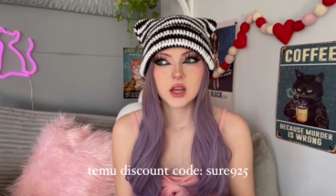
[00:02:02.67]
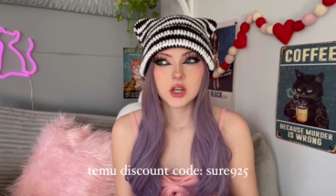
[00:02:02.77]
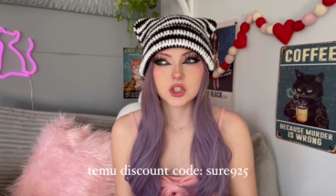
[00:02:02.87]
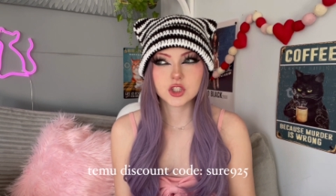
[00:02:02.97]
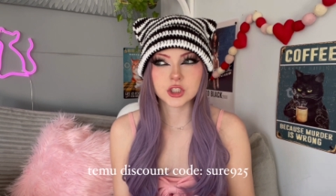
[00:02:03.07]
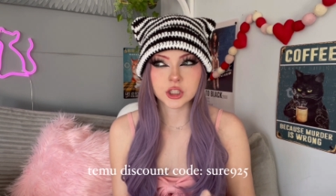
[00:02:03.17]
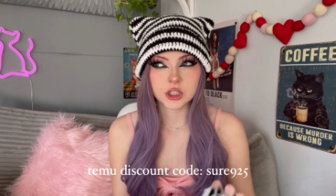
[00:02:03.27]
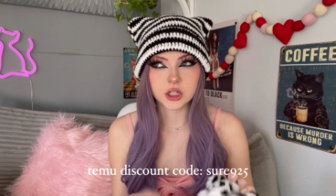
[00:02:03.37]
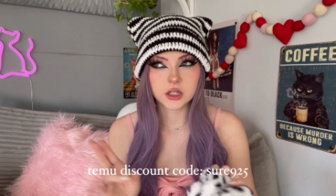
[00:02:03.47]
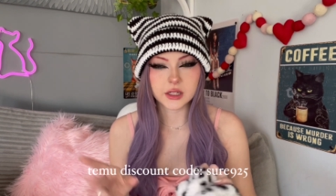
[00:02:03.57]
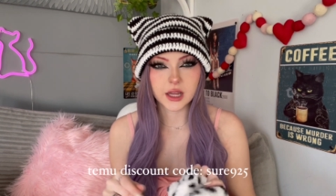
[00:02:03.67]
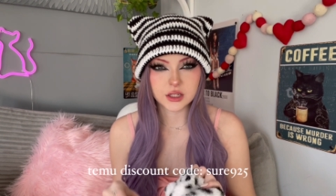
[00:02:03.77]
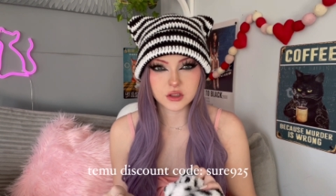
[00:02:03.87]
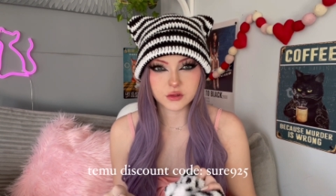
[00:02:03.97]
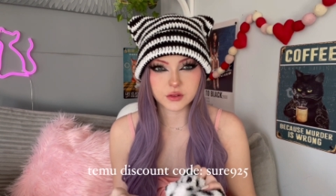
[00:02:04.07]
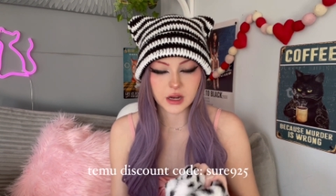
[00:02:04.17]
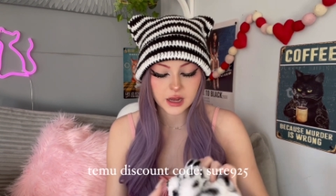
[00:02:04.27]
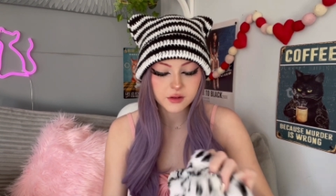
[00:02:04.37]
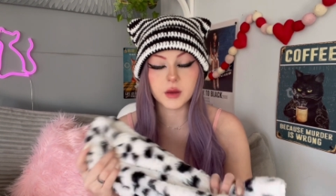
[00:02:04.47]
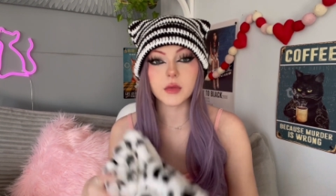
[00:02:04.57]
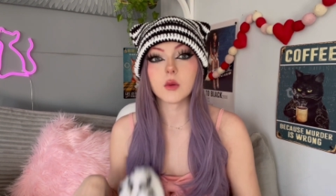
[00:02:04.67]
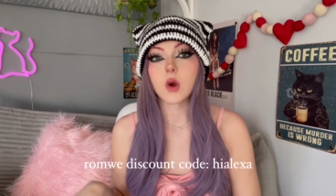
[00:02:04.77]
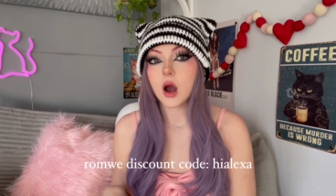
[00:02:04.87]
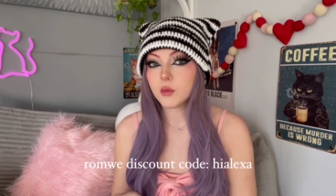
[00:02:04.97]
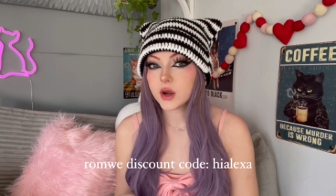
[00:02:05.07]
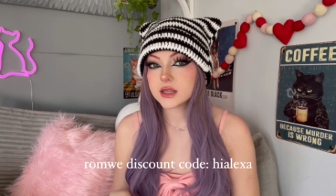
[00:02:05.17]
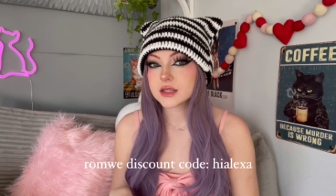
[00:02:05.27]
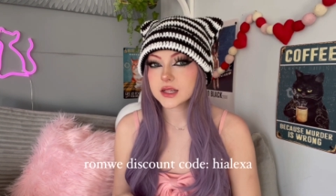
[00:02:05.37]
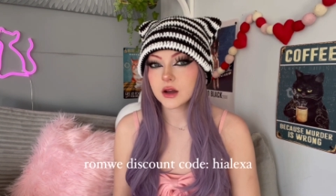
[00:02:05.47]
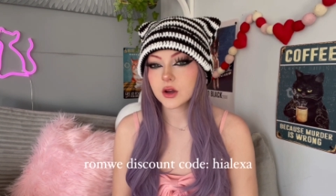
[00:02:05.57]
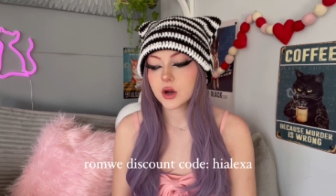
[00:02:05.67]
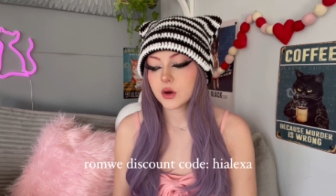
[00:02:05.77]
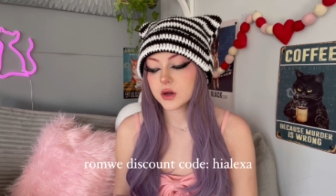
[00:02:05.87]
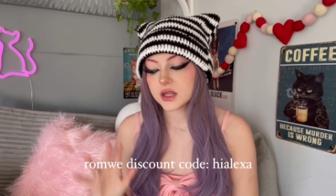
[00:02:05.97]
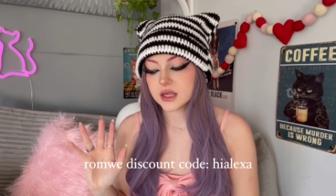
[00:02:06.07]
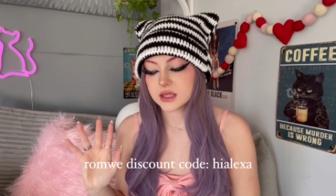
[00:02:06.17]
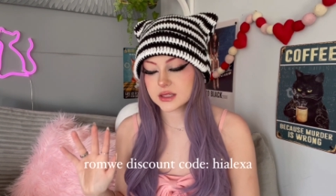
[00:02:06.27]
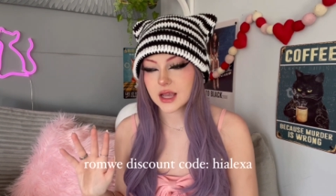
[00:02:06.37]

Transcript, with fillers: SURE925. And my Romwe discount code is